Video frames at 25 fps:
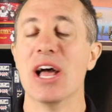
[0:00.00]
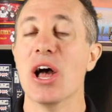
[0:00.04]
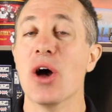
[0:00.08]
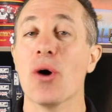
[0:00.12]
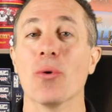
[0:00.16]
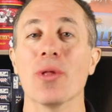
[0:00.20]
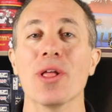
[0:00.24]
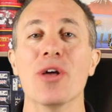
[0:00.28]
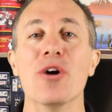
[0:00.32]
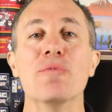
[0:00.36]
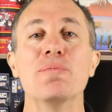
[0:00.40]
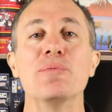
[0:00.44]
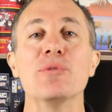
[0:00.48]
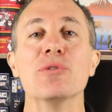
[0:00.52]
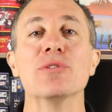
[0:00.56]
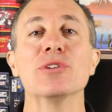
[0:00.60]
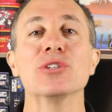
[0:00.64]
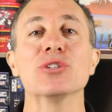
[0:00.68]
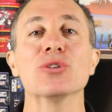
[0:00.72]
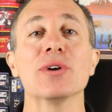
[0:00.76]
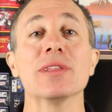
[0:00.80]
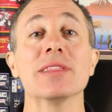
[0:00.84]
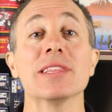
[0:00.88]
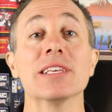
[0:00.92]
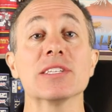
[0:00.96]
Well, I hope you
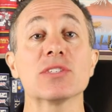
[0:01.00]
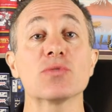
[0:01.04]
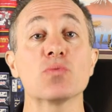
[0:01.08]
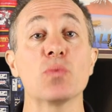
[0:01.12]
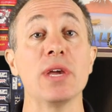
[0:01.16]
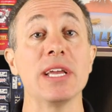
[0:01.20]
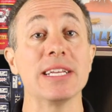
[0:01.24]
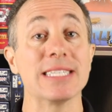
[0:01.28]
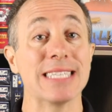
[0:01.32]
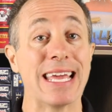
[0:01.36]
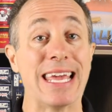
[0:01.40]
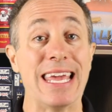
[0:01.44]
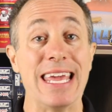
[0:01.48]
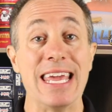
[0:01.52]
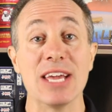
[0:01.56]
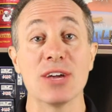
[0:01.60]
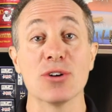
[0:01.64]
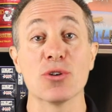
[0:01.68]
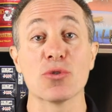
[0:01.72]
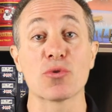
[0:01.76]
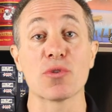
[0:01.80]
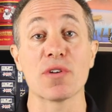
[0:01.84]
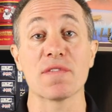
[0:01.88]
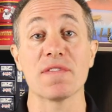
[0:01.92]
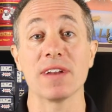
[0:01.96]
enjoyed this week's
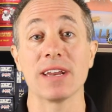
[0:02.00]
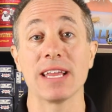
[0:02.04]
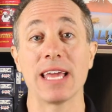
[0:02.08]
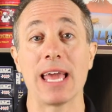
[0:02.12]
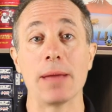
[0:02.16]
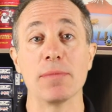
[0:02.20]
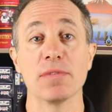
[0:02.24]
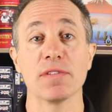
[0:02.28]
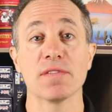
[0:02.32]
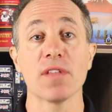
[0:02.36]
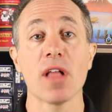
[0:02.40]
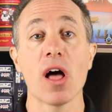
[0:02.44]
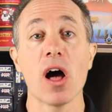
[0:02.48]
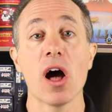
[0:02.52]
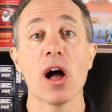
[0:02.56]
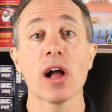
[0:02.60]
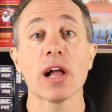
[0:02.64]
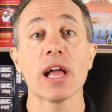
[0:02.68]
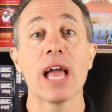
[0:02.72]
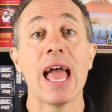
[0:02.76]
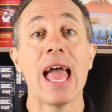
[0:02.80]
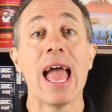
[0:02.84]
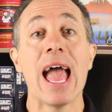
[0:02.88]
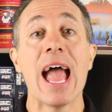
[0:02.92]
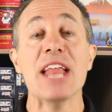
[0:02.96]
Eagle-Gryphon Games vlog,
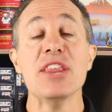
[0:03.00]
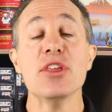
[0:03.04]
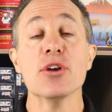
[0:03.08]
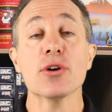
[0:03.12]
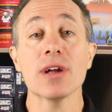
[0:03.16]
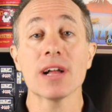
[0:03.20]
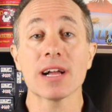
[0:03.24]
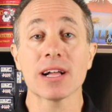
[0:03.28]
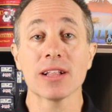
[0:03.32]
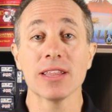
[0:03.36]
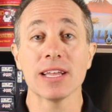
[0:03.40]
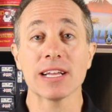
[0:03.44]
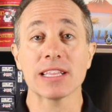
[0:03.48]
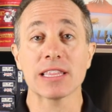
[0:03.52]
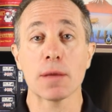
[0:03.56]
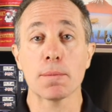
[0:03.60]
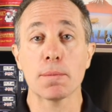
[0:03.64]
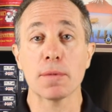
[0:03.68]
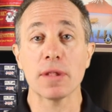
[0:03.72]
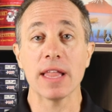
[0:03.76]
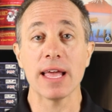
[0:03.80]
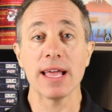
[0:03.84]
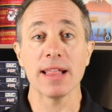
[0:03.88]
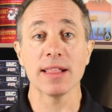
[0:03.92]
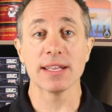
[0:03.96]
and you can click the
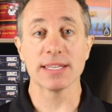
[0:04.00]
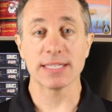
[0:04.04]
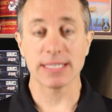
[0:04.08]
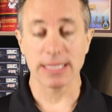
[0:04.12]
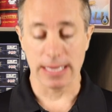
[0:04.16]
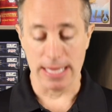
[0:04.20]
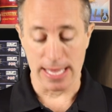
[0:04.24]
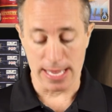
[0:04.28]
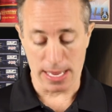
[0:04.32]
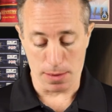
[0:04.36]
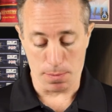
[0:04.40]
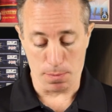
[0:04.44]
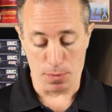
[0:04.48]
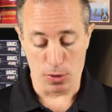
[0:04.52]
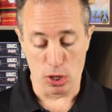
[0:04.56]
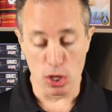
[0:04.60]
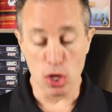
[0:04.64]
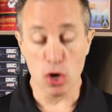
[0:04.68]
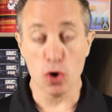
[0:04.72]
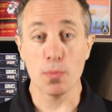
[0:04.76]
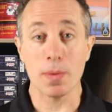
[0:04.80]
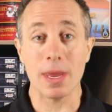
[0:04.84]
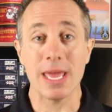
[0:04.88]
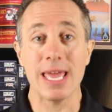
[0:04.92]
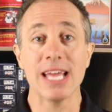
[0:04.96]
playlist link
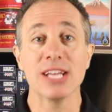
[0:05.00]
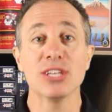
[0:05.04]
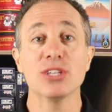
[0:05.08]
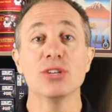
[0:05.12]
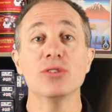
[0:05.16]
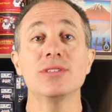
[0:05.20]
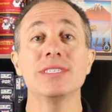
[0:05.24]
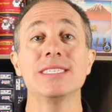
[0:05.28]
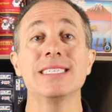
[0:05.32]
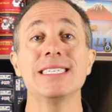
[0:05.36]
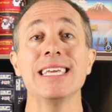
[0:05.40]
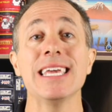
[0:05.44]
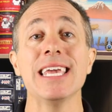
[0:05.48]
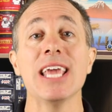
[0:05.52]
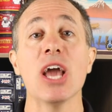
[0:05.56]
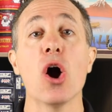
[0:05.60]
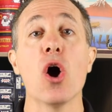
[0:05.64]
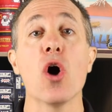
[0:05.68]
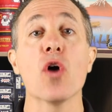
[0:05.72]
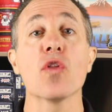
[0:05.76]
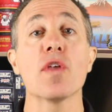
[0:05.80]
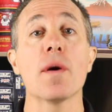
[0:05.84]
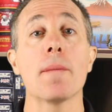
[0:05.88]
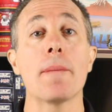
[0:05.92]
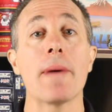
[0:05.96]
below me to see
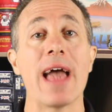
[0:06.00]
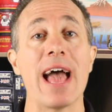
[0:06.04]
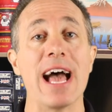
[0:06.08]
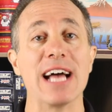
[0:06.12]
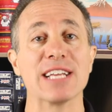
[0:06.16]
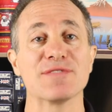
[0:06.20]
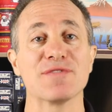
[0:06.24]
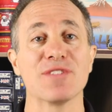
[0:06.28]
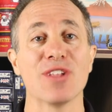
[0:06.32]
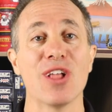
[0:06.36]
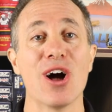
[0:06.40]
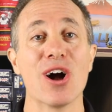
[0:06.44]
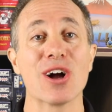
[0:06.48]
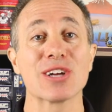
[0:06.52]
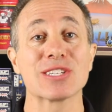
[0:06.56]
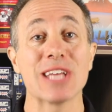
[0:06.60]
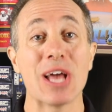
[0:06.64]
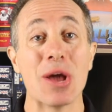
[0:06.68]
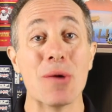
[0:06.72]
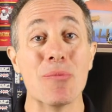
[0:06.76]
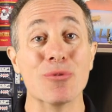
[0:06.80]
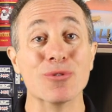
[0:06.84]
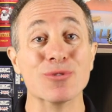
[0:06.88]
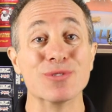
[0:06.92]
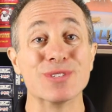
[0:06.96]
all the past vlogs,
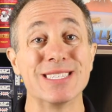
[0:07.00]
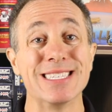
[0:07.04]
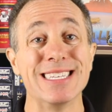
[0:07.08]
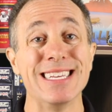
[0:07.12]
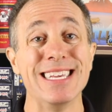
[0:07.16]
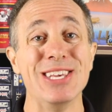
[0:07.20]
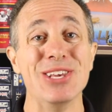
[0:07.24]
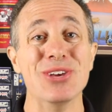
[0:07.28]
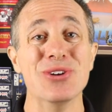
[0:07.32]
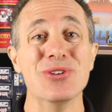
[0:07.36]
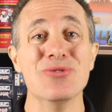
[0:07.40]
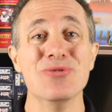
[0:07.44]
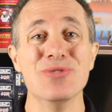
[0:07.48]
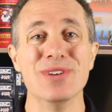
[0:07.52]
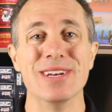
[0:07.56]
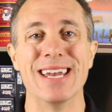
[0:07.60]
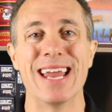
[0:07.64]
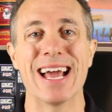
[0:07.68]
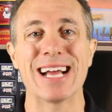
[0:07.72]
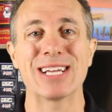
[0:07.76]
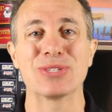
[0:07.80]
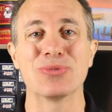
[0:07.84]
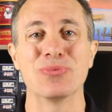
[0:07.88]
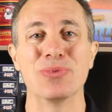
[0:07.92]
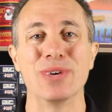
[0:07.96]
and we'll see you
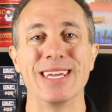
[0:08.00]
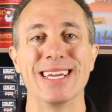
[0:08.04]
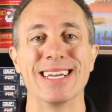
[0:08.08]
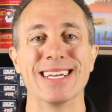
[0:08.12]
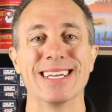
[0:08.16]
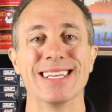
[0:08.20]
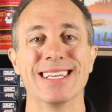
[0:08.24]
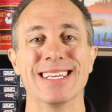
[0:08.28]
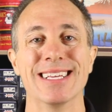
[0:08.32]
next week.